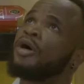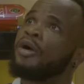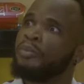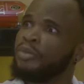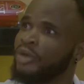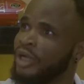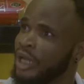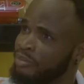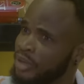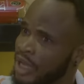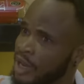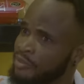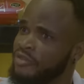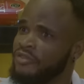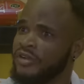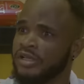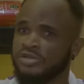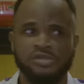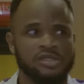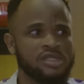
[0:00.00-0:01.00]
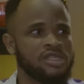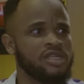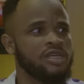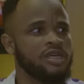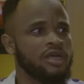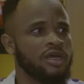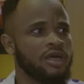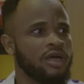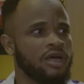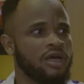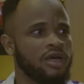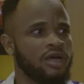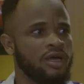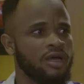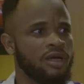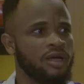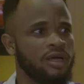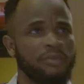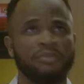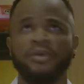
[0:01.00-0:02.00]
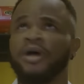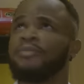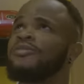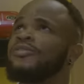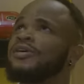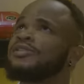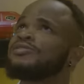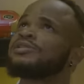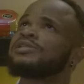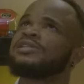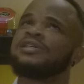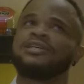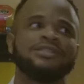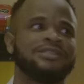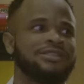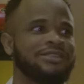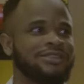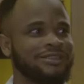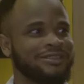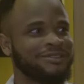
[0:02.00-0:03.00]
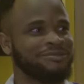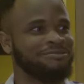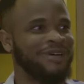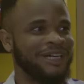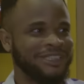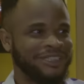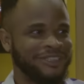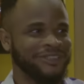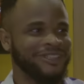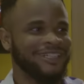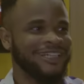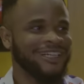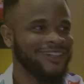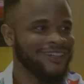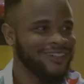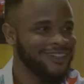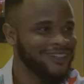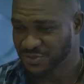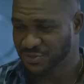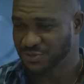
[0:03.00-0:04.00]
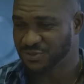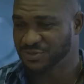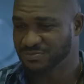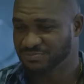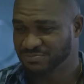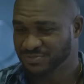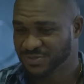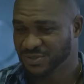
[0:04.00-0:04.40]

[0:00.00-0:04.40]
But I prefer to stay in this mansion now. Good.